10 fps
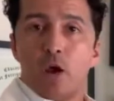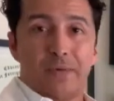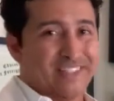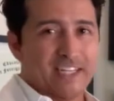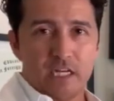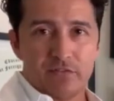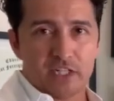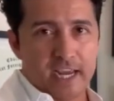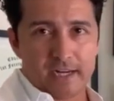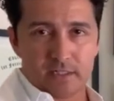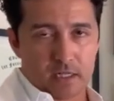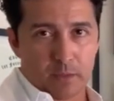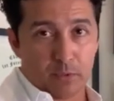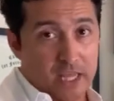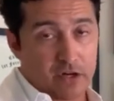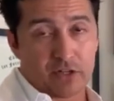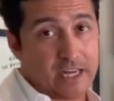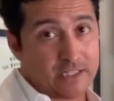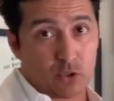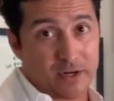But they never get uh, bladder
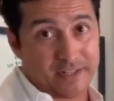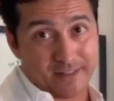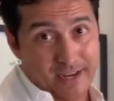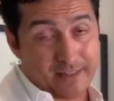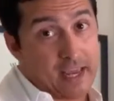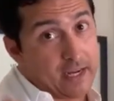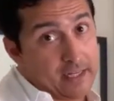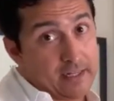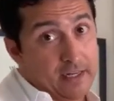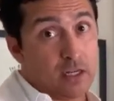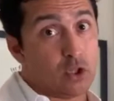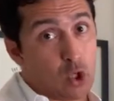cancer or anything like that in uh,